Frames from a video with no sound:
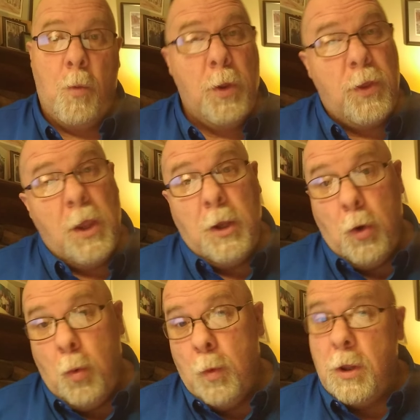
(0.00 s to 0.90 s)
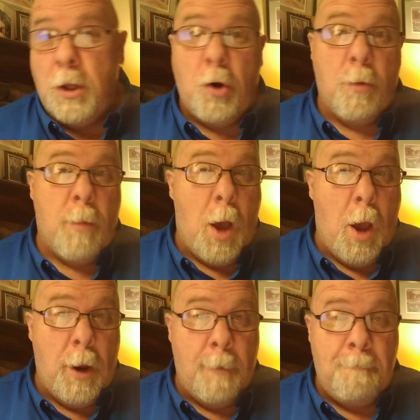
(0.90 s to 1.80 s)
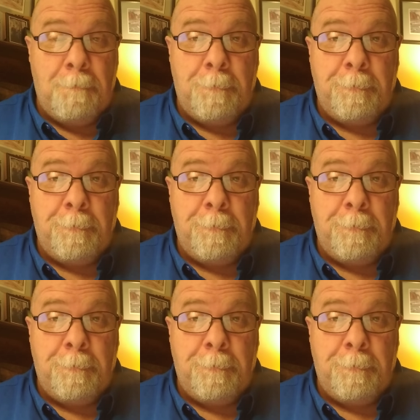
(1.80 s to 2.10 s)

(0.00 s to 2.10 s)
within you, within your mind.